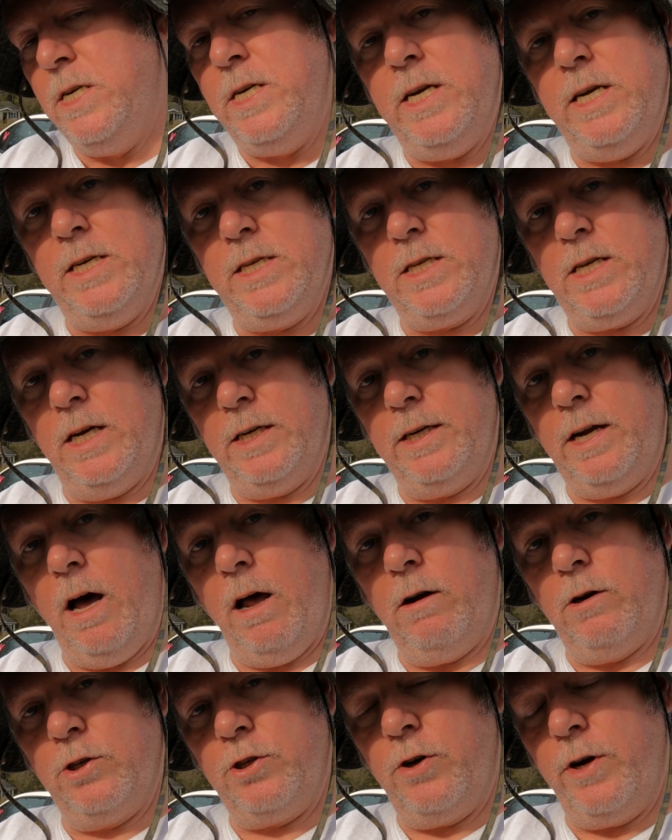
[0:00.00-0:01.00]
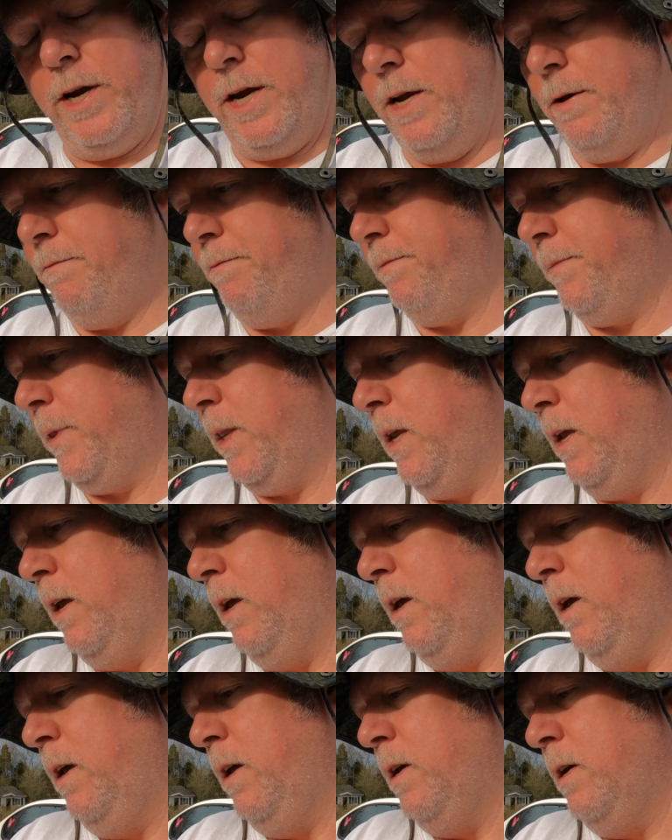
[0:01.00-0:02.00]
is a Dollar Tree.
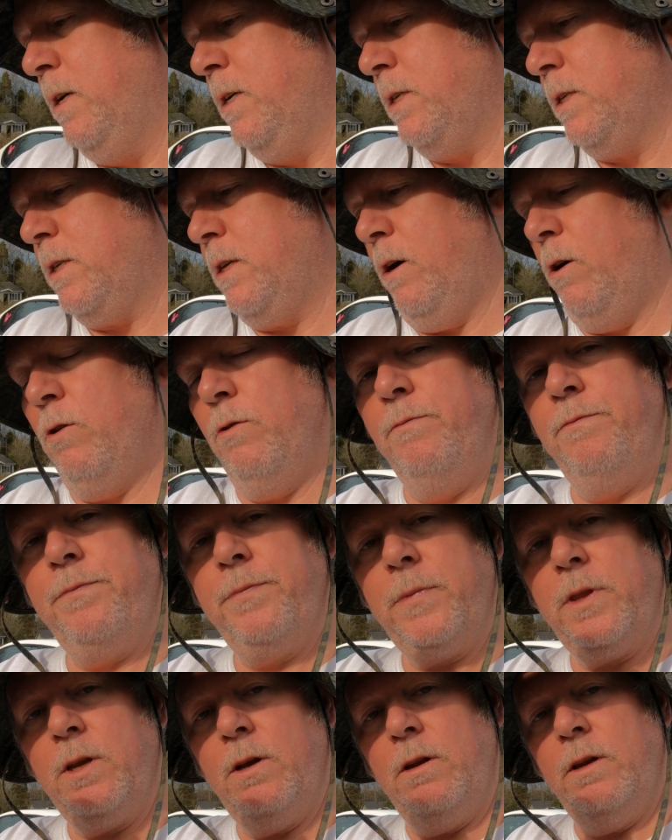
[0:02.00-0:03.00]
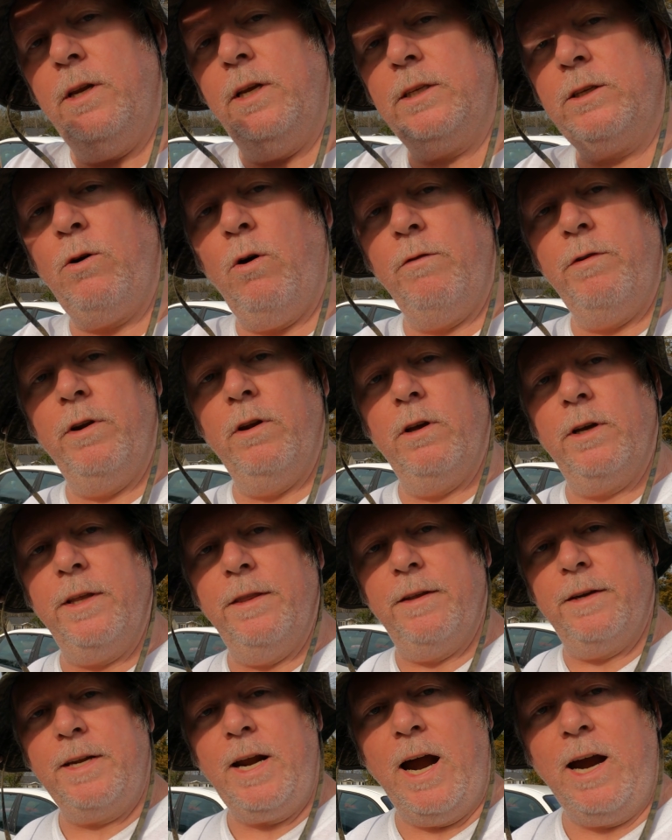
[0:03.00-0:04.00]
So let's go over here and look
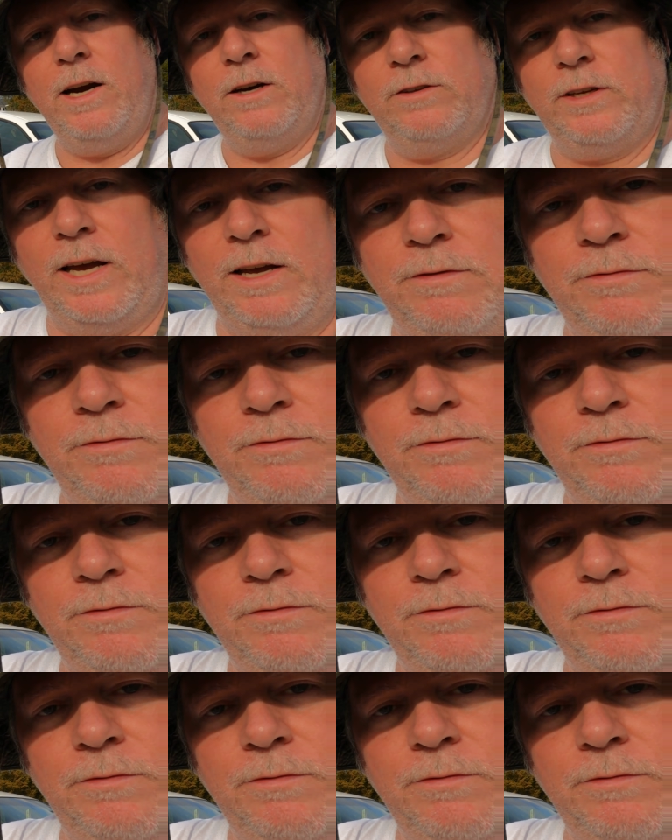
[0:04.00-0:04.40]
at the tires I